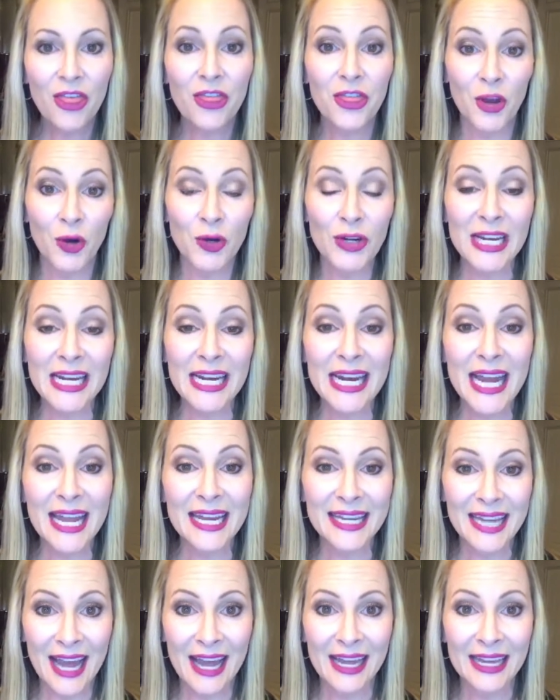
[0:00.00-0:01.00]

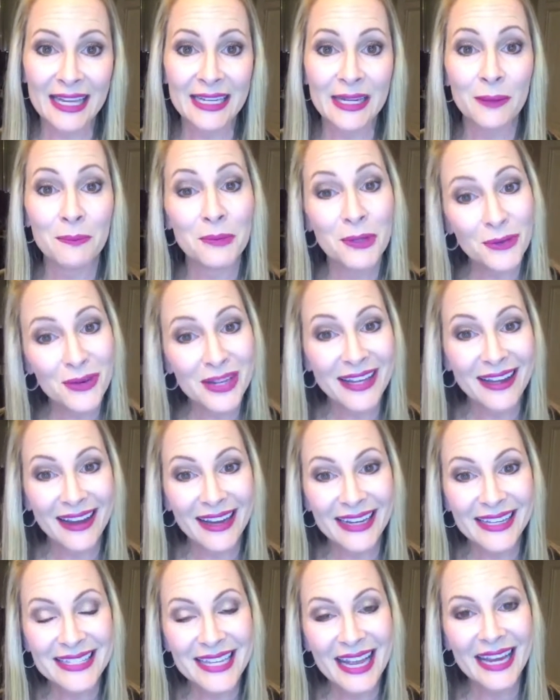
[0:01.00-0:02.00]
39 beauty
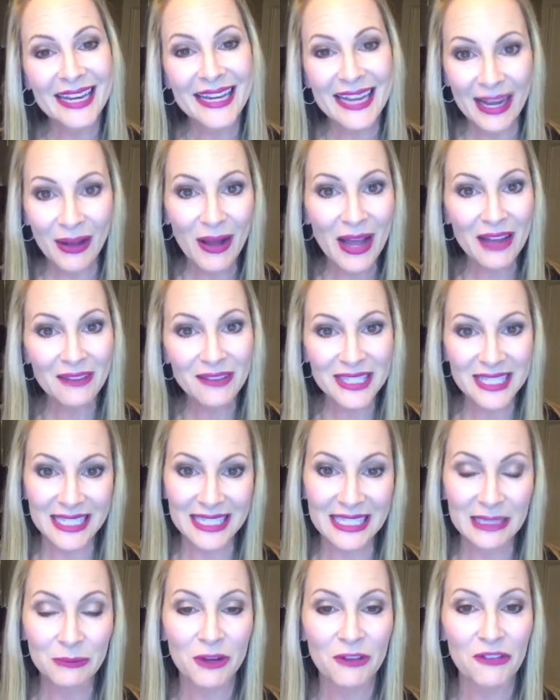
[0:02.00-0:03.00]
guides. I now have a
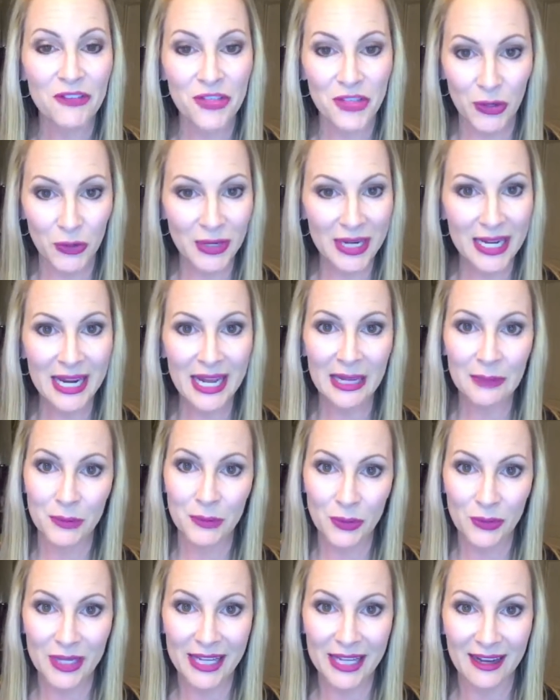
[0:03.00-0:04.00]
team of 39
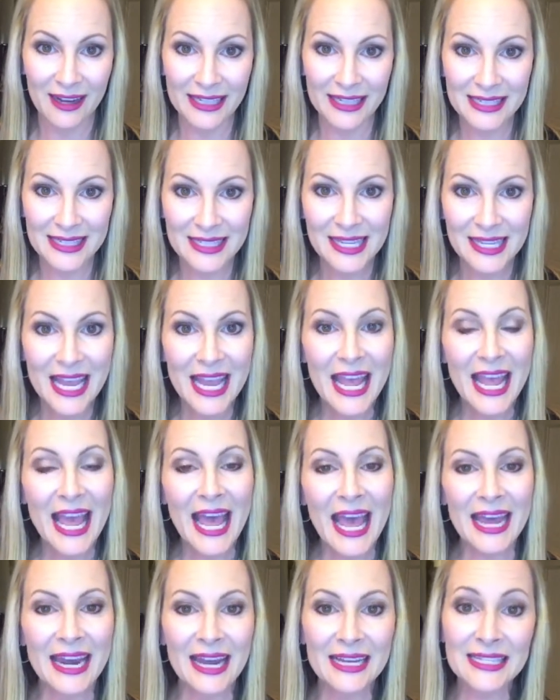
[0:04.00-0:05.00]
beauty guides,
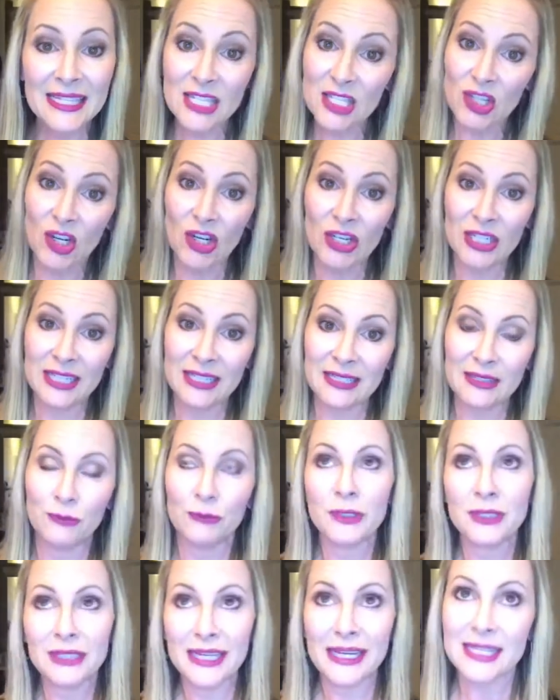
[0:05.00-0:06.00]
and I started
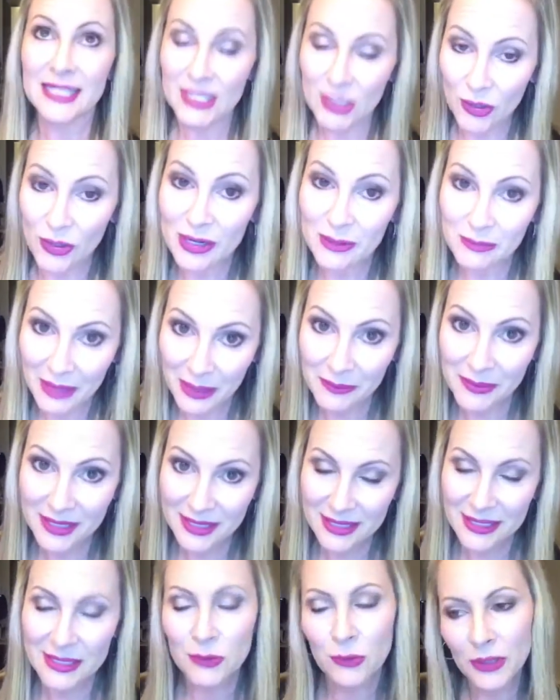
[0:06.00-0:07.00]
my
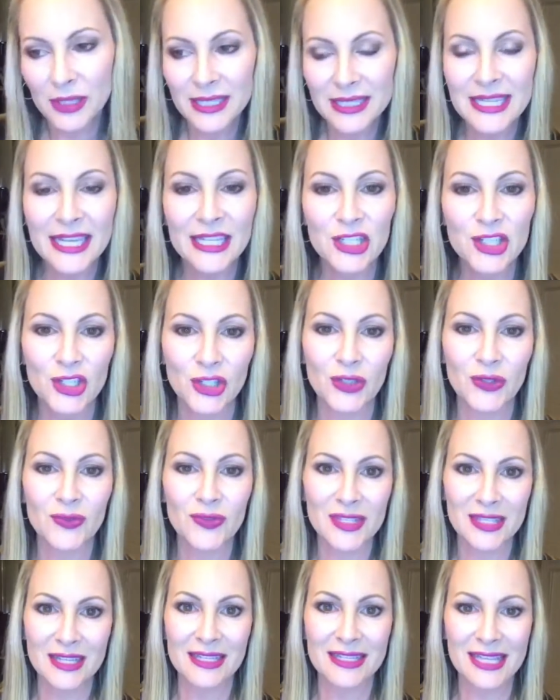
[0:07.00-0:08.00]
business, well, you could say
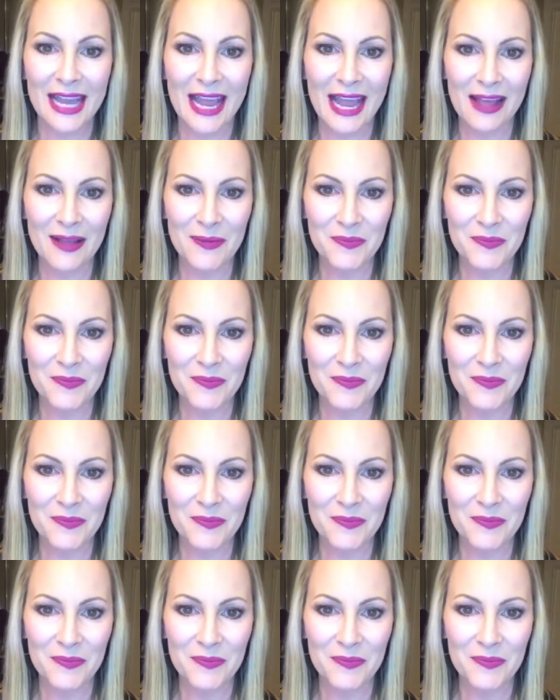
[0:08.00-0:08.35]
June, since my